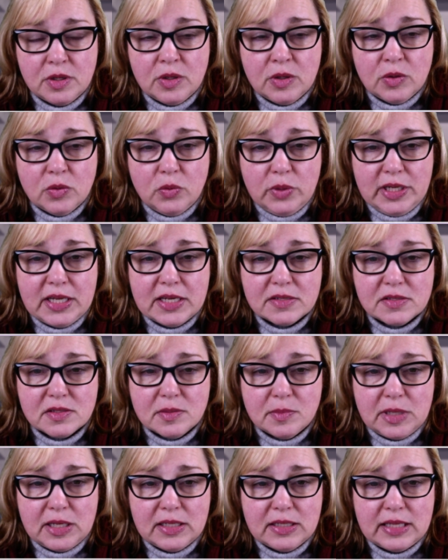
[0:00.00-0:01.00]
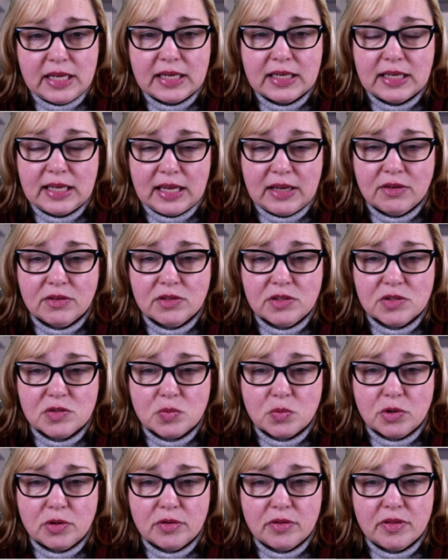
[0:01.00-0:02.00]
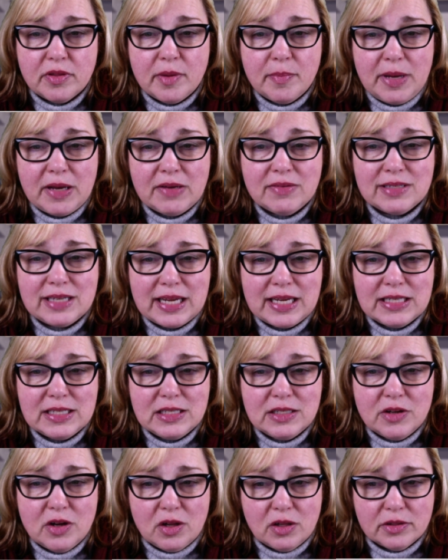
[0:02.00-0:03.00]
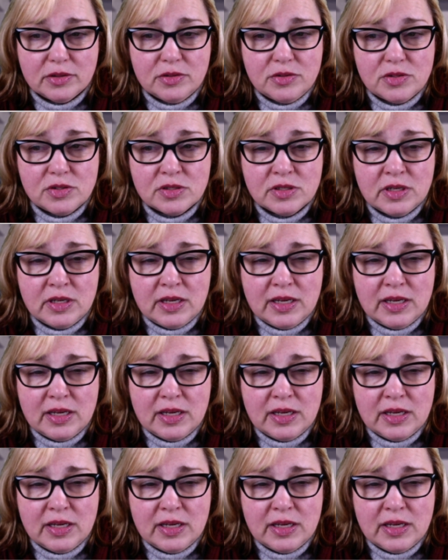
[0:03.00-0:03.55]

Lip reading: we'd estimate that account is worth about $90,